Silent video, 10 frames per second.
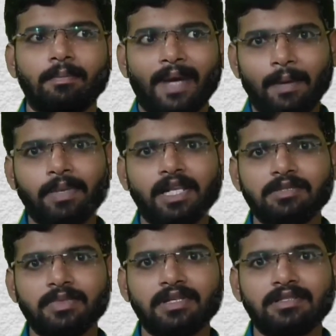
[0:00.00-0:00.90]

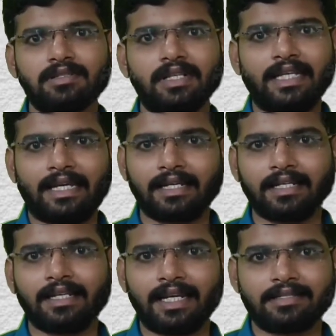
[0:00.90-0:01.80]
Papillae means,
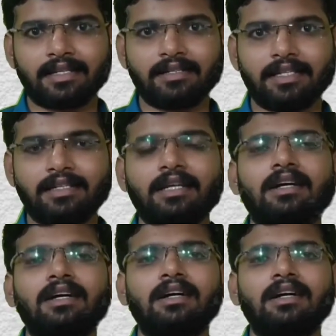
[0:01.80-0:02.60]
earlier I said that